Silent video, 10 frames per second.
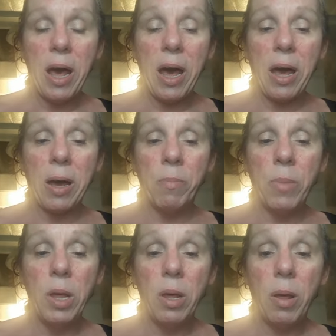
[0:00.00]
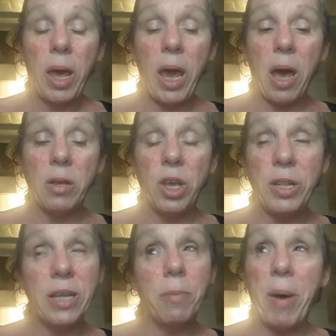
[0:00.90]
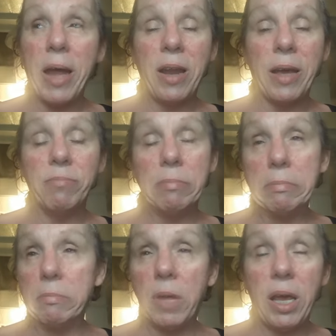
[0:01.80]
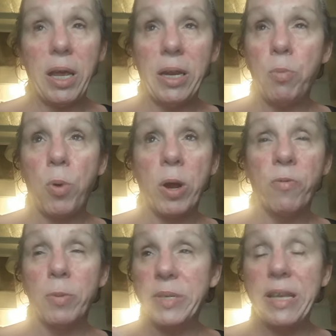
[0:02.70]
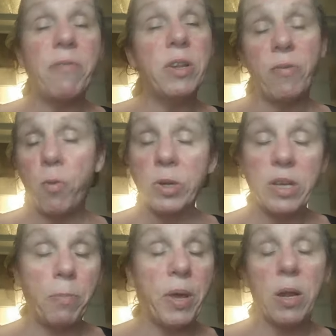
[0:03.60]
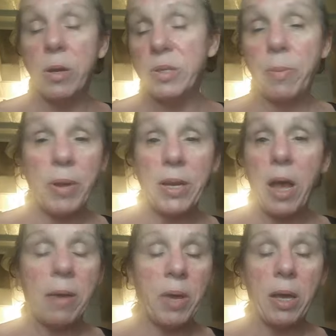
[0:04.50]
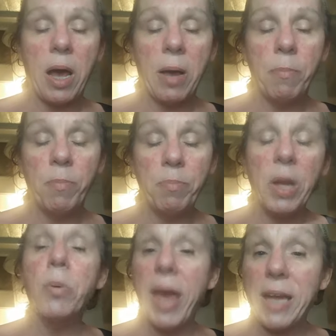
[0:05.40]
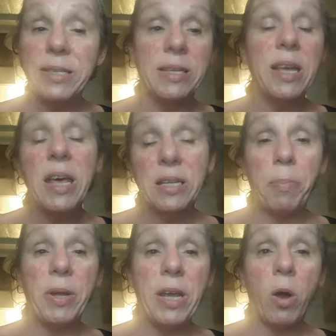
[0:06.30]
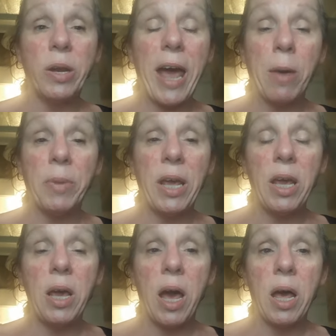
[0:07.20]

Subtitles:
You need to buy like anywhere from 7 to 14 pillows, pillowcases, depending on how many